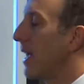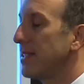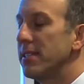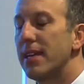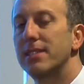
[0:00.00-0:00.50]
as
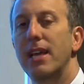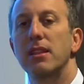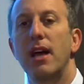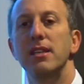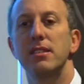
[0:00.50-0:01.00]
I said, is a
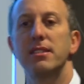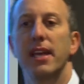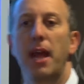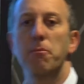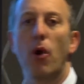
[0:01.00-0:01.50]

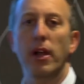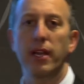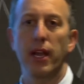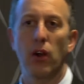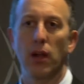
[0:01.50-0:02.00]
licensing and
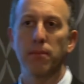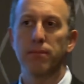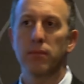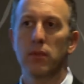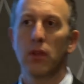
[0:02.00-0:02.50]
marketing arm.
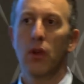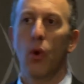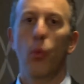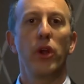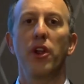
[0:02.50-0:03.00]

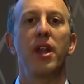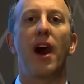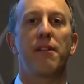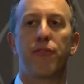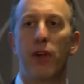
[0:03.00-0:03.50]
We are
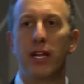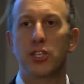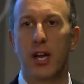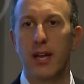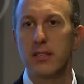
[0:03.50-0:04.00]
not a
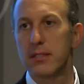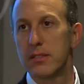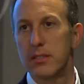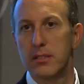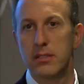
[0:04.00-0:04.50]
franchise.
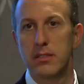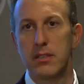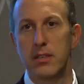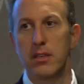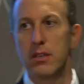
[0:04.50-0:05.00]

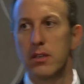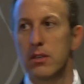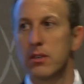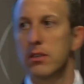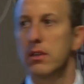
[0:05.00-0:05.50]

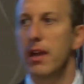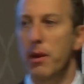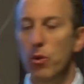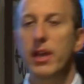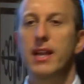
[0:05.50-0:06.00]

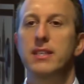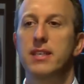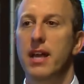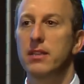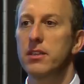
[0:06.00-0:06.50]
And we'll get into
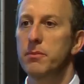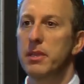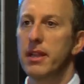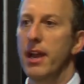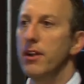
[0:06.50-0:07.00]
that a little
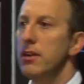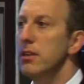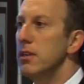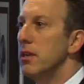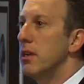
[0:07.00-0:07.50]
bit later,
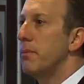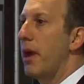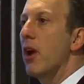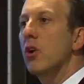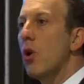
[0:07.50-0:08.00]
but
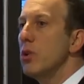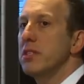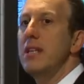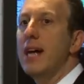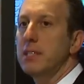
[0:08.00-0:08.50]
our goal
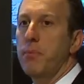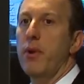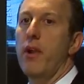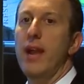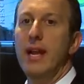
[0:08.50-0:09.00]
is not to
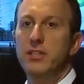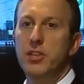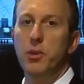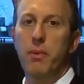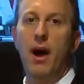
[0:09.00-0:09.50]
put our hands
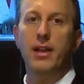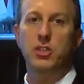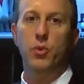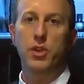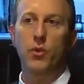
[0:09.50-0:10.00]
in your pockets when